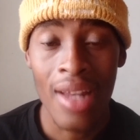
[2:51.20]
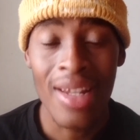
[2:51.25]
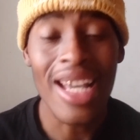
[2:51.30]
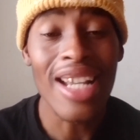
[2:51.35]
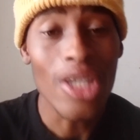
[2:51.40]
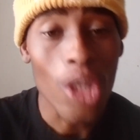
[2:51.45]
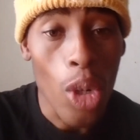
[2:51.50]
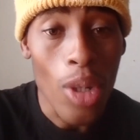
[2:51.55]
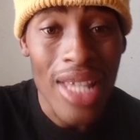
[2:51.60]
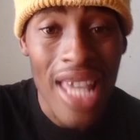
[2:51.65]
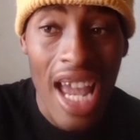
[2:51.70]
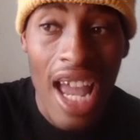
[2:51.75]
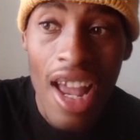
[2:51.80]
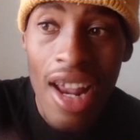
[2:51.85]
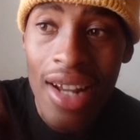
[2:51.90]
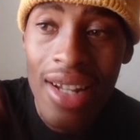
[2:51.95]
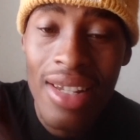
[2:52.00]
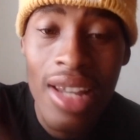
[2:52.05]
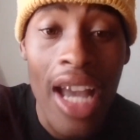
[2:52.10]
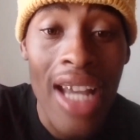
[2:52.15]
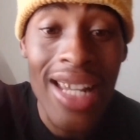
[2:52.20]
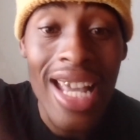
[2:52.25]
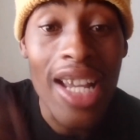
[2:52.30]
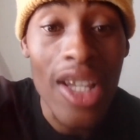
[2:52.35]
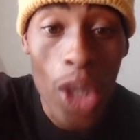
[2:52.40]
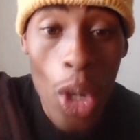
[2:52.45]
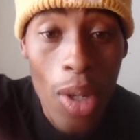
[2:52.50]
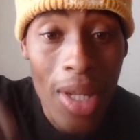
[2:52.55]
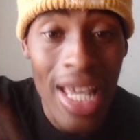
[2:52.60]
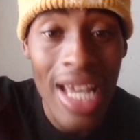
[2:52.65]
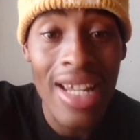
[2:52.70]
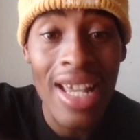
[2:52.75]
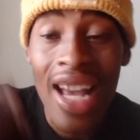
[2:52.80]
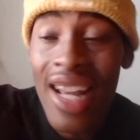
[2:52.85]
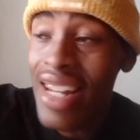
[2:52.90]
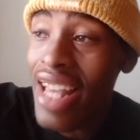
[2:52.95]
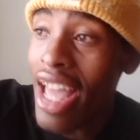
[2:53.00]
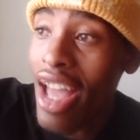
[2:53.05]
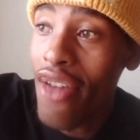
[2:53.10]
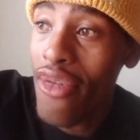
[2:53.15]
They thought that they thought
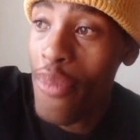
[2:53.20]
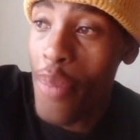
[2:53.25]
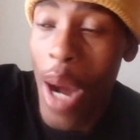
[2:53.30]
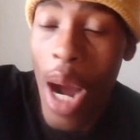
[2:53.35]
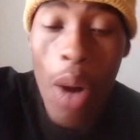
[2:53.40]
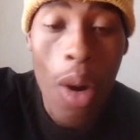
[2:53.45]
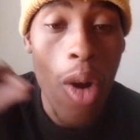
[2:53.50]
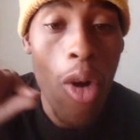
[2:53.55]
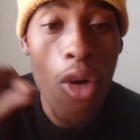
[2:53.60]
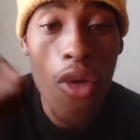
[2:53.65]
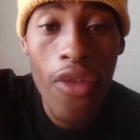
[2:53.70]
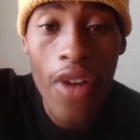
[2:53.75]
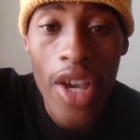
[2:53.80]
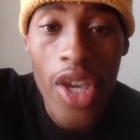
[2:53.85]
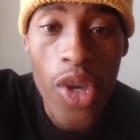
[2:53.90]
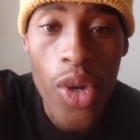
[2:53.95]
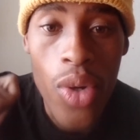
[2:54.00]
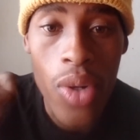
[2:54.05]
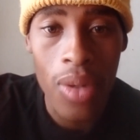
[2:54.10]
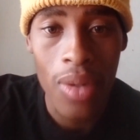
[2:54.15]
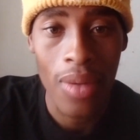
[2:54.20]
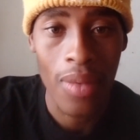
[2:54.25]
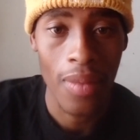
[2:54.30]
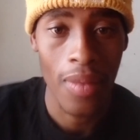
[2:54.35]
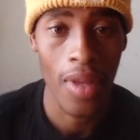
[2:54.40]
that they have power over you.